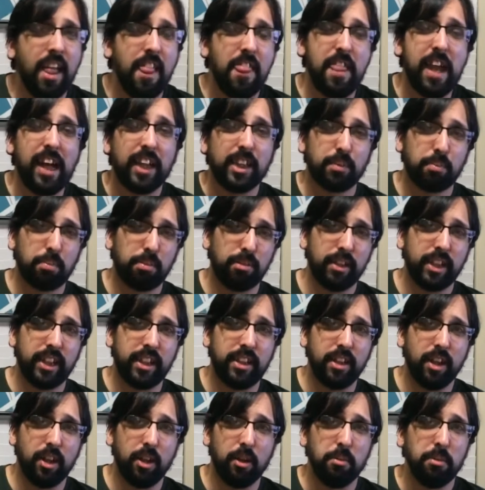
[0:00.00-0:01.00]
That's pretty
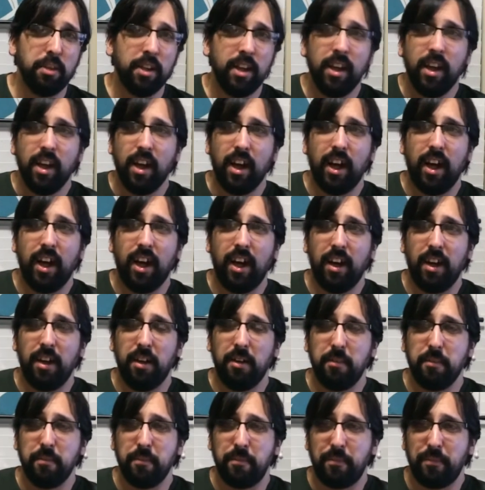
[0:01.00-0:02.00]
dope.
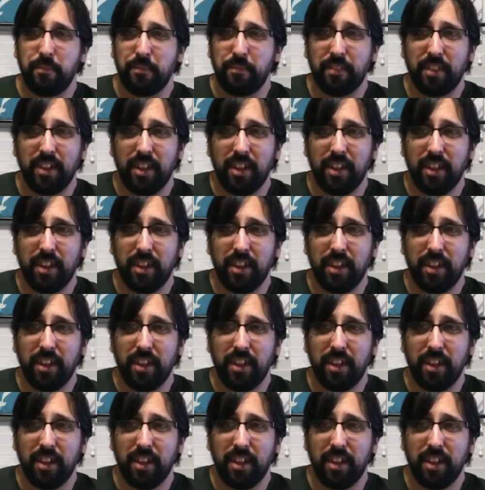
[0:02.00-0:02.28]
Um,